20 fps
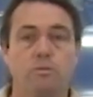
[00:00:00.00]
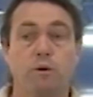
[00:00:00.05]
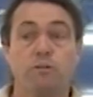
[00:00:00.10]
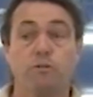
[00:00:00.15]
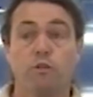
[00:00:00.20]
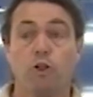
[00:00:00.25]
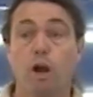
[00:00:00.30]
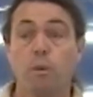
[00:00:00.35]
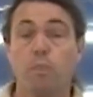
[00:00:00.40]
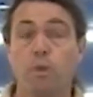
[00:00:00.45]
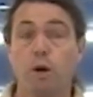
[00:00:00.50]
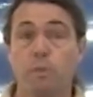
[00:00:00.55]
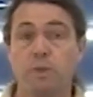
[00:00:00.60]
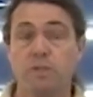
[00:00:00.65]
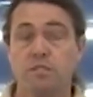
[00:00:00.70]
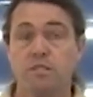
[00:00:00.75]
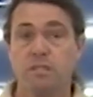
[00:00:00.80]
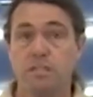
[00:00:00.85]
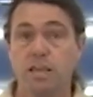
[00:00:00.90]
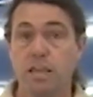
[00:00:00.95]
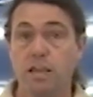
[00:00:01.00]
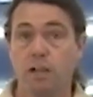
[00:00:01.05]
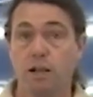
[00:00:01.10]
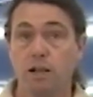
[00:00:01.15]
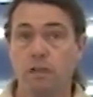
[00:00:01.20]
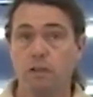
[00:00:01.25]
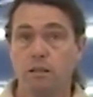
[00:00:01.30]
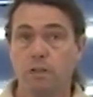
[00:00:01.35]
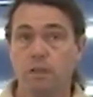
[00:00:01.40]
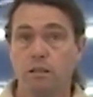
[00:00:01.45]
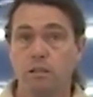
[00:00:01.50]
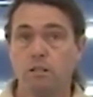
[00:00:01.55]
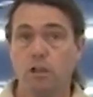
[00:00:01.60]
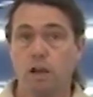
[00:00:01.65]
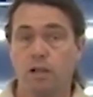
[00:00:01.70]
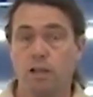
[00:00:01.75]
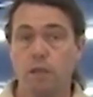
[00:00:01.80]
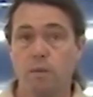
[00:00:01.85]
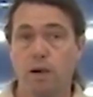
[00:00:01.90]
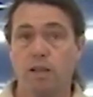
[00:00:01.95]
But for our purposes here,
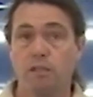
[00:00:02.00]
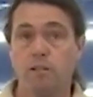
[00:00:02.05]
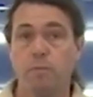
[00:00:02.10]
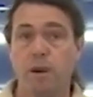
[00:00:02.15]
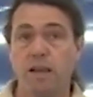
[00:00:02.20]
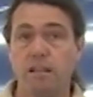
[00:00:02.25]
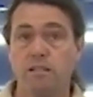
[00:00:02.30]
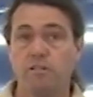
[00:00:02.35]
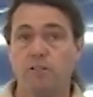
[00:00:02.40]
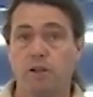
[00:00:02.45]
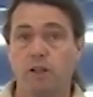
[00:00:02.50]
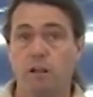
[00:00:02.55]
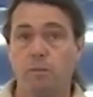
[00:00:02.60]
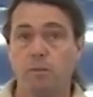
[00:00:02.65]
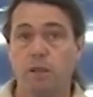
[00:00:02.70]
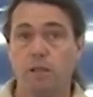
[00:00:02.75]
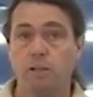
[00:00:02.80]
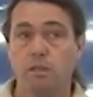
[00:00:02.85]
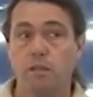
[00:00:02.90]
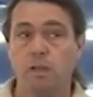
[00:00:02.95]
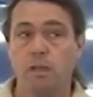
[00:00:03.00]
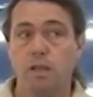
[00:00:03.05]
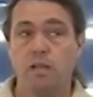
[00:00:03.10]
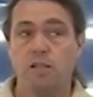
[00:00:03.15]
talking about bite development,